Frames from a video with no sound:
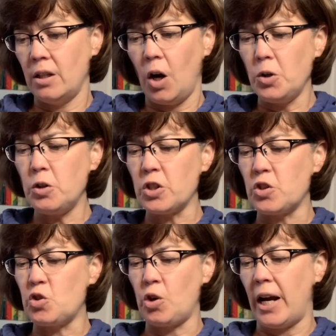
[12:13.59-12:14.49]
"Oh, you
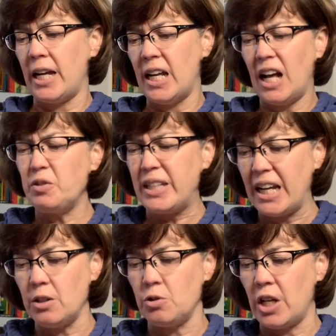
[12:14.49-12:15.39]
just try it, and I'll get
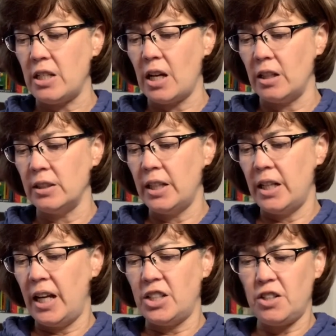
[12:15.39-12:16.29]
you," Jane yelled,
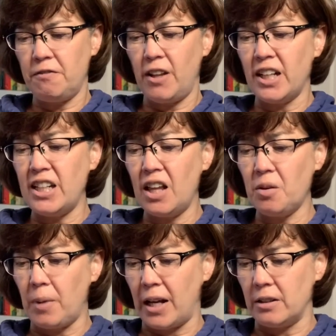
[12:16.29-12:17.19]
and she flung another
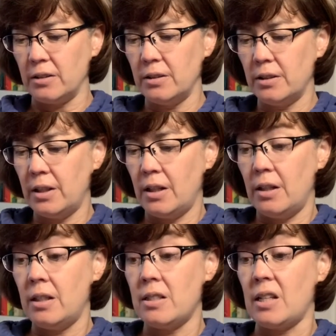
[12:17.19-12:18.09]
model.
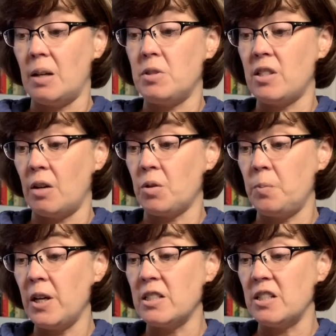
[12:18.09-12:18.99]
This time, Sandra
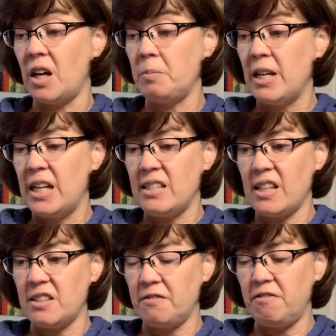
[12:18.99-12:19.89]
picked it up and
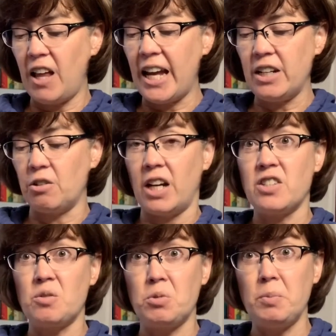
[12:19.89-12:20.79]
sent it flying across
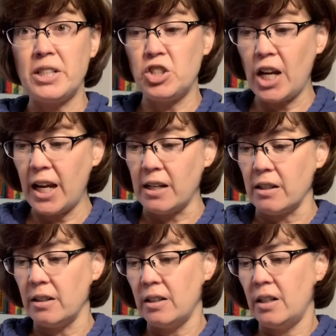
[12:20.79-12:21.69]
the room at
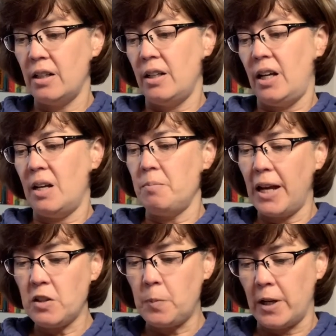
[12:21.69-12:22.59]
Jane. And
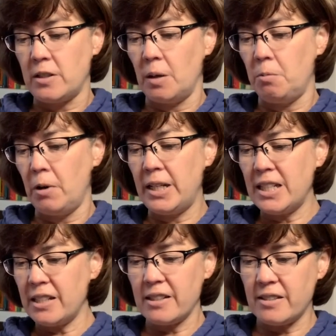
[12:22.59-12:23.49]
Mouse picked up one and
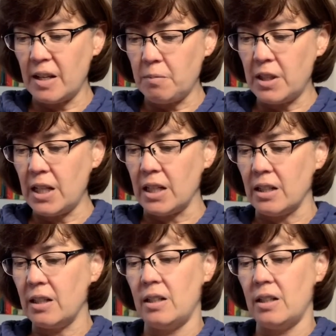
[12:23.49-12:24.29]
did the same thing.